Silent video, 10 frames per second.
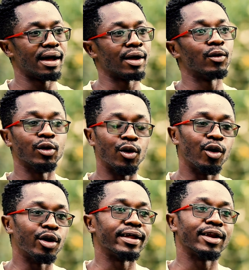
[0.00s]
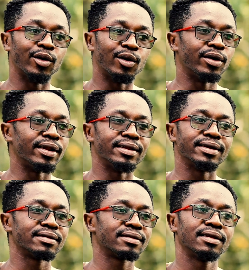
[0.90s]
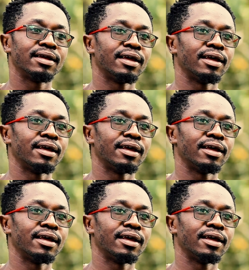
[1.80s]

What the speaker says: I could go on and just